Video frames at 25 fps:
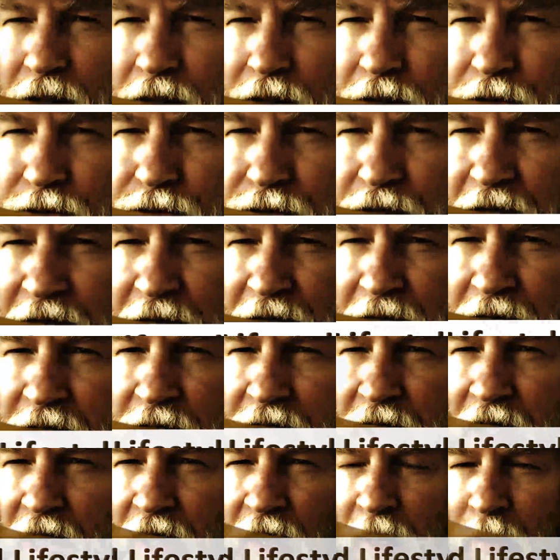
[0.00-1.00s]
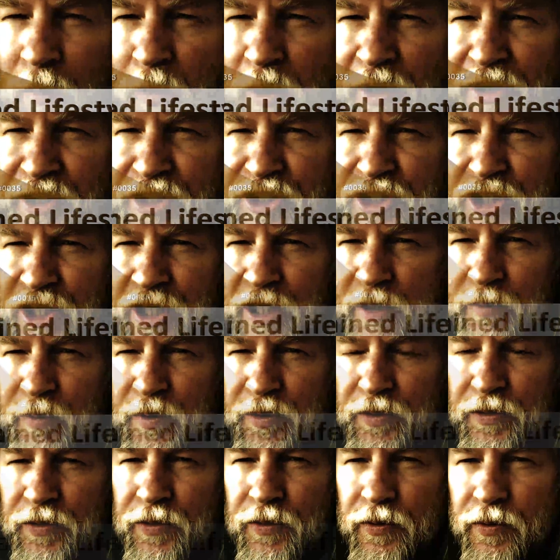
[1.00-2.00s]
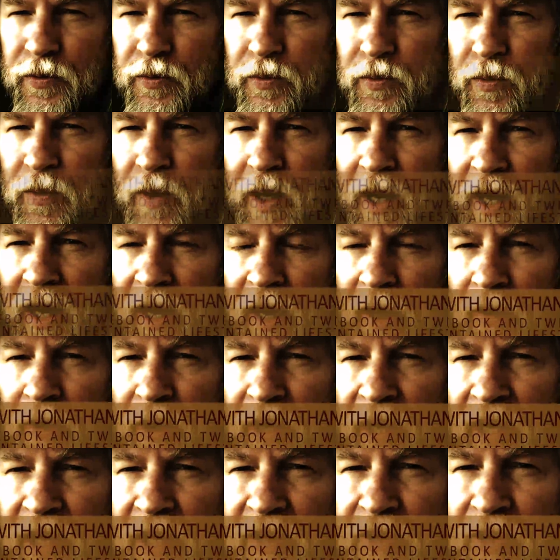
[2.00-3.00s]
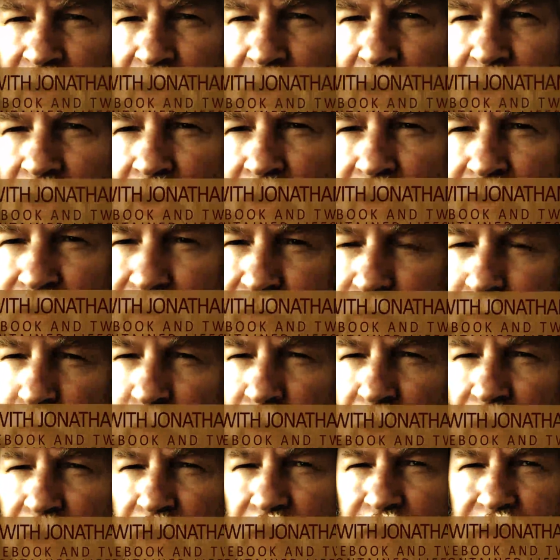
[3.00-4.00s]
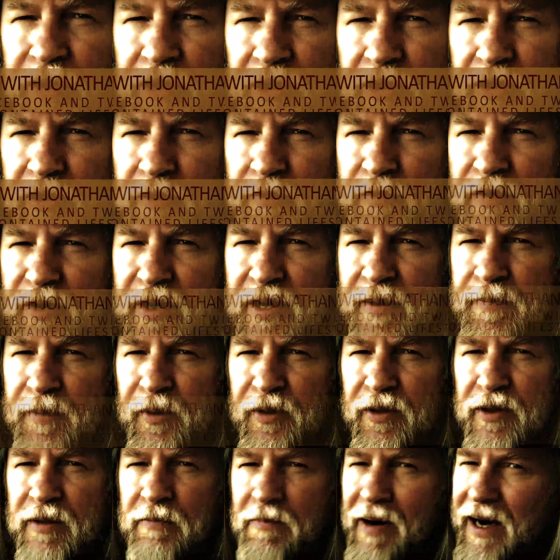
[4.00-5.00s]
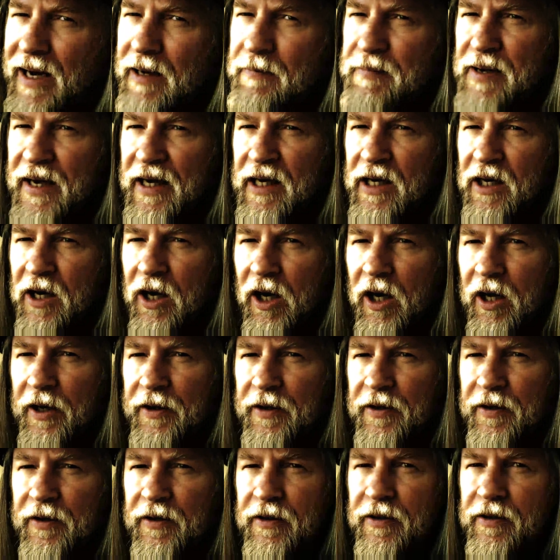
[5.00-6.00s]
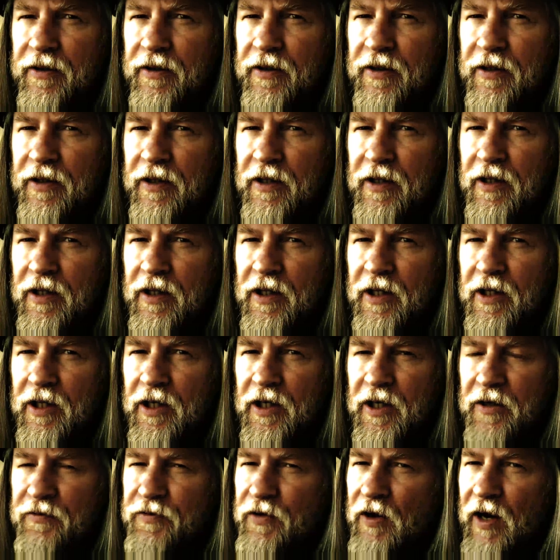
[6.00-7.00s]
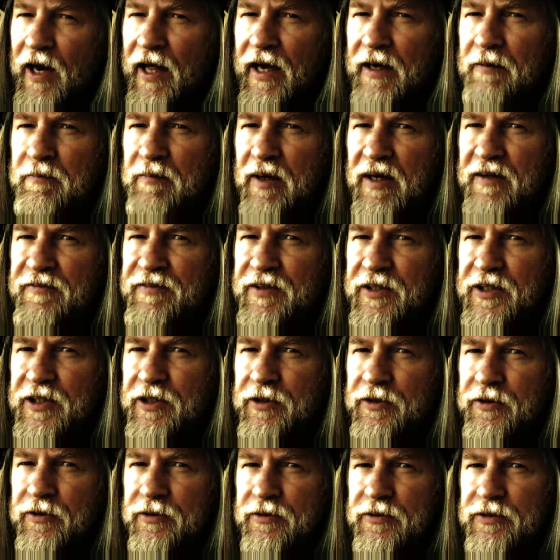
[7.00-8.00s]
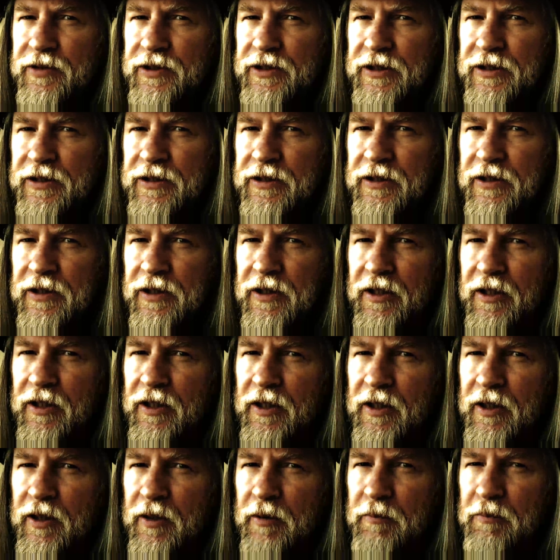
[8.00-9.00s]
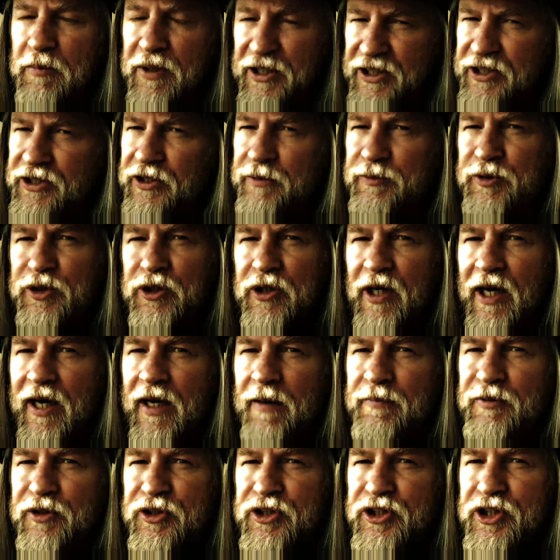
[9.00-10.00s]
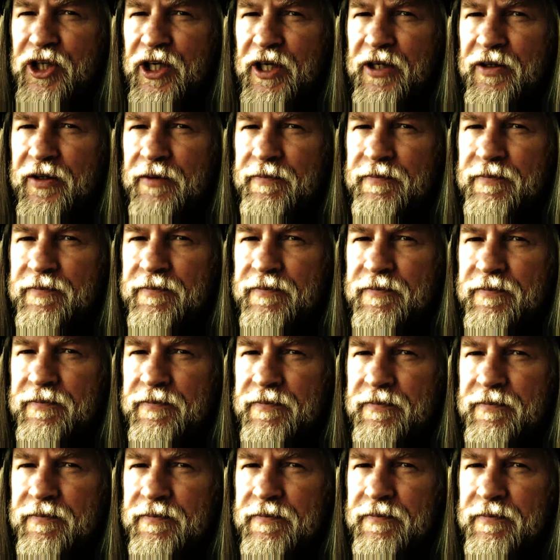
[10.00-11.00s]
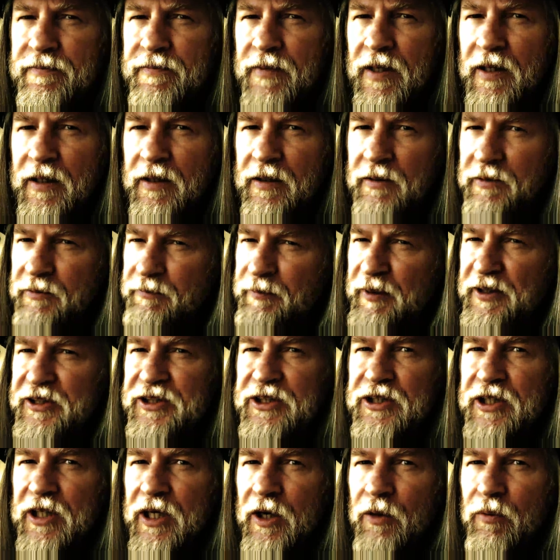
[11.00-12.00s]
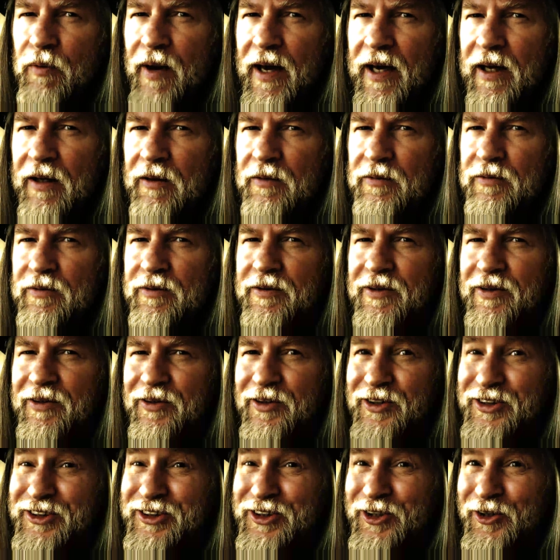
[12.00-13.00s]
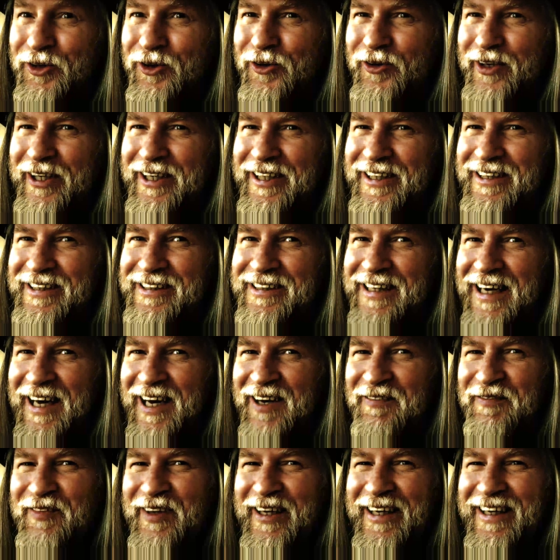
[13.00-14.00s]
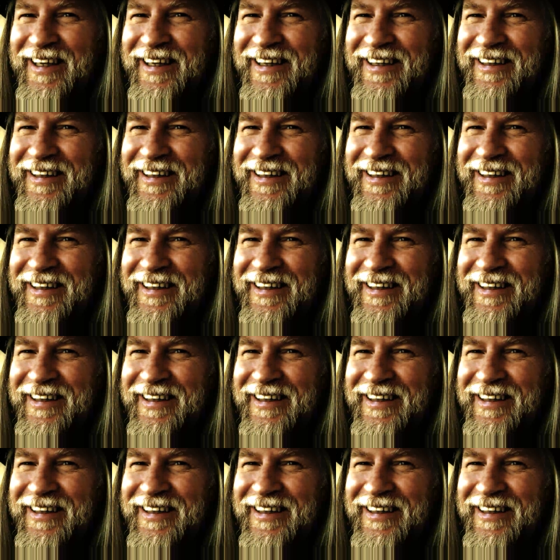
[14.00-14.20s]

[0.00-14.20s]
Today I want to share with you how I unearthed the work of the Grim Reaper in my back garden. If you like my videos, please subscribe and share them, but stick around, the story is coming.